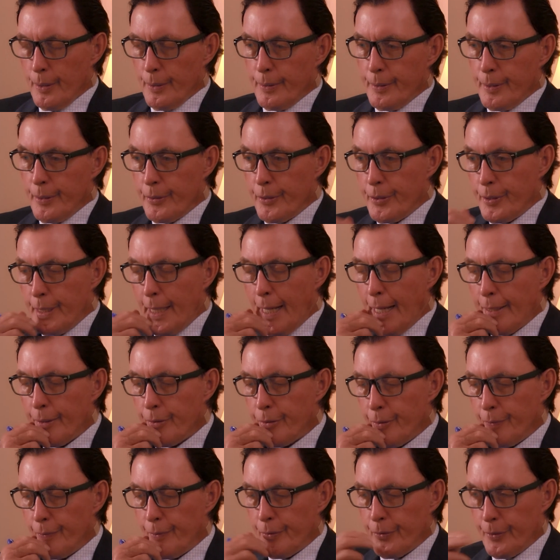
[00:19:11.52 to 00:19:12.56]
The
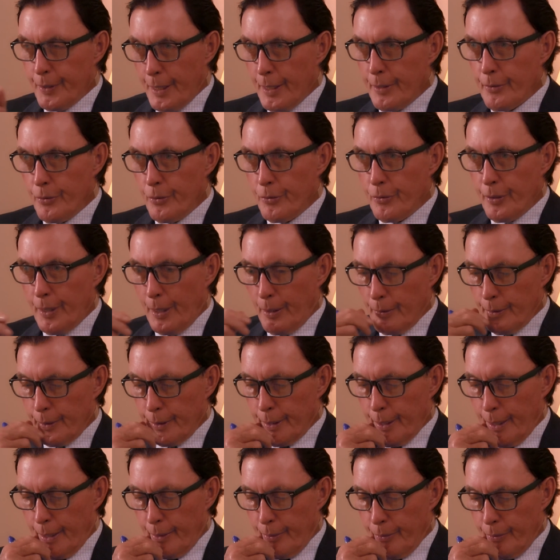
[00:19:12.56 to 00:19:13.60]
status of this case, you settled the
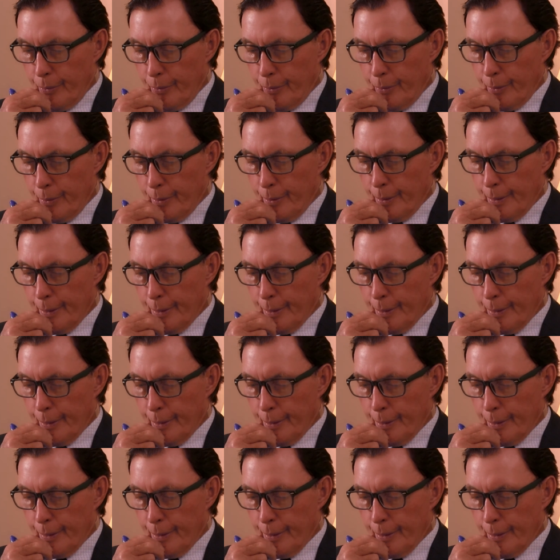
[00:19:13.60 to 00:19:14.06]
case.